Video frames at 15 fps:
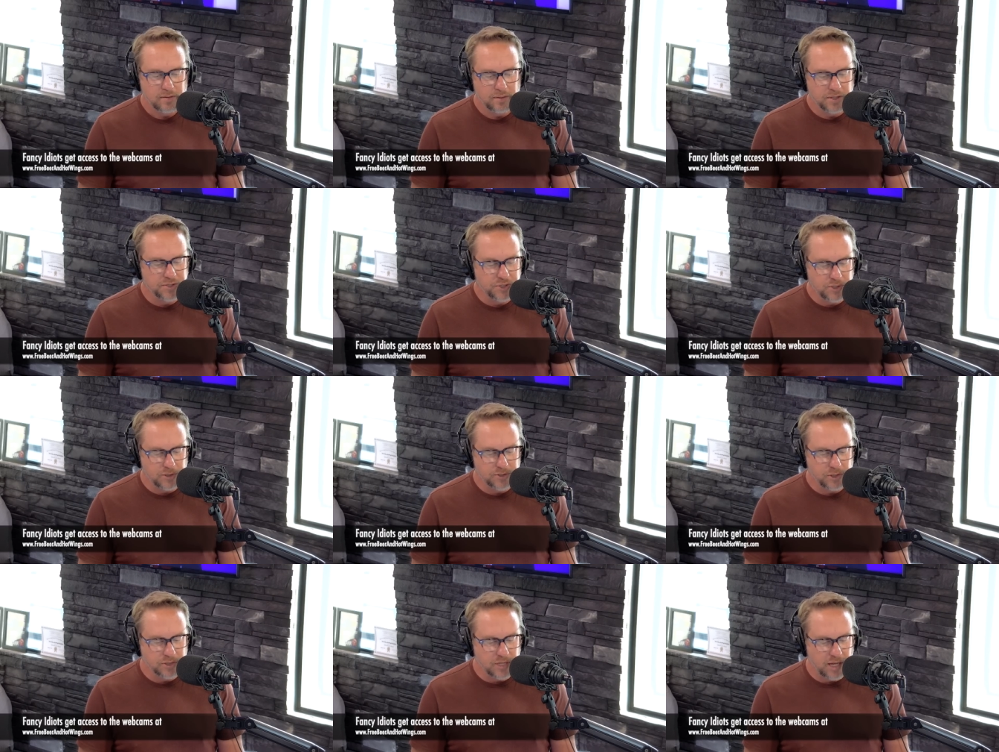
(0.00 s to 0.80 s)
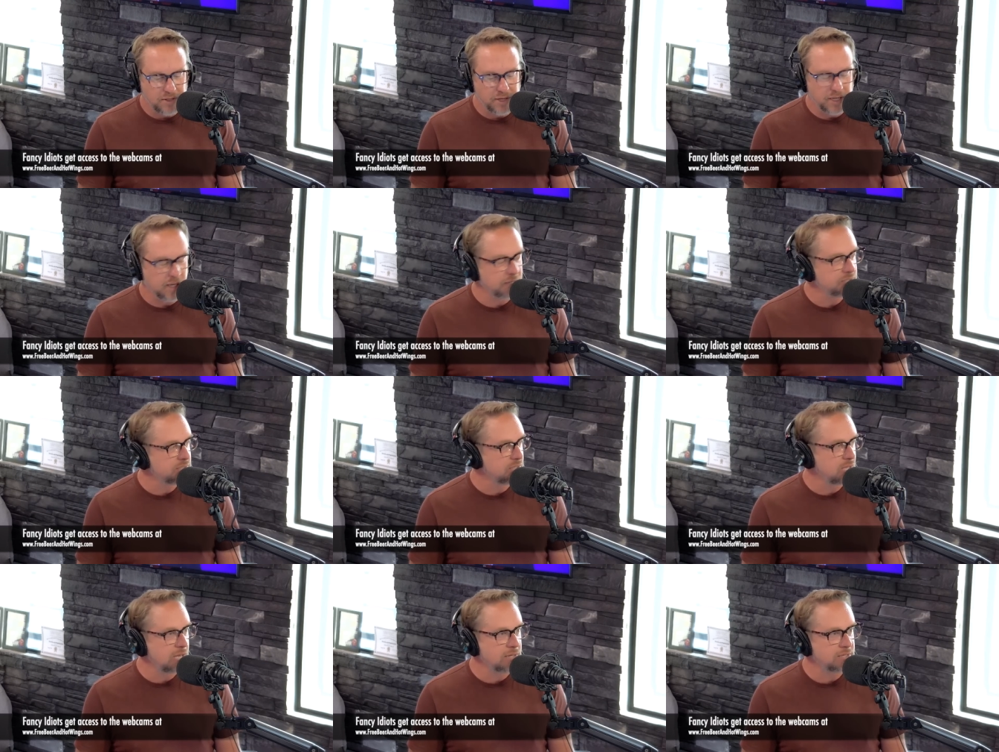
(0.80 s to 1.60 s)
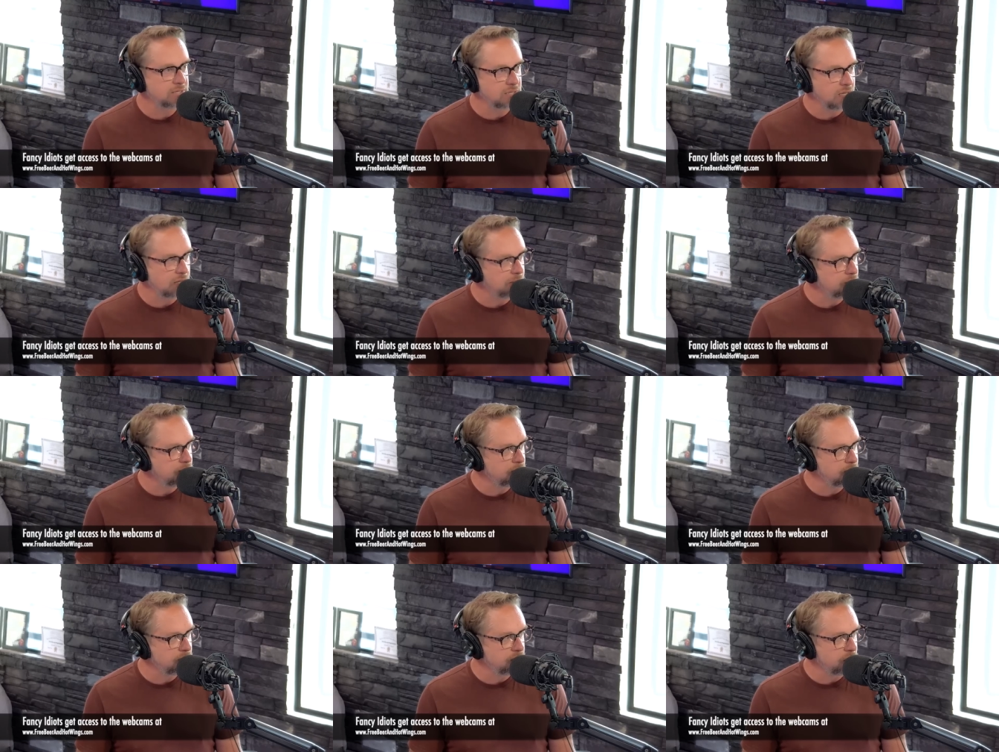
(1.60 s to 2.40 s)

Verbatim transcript: Listeners are telling us that um,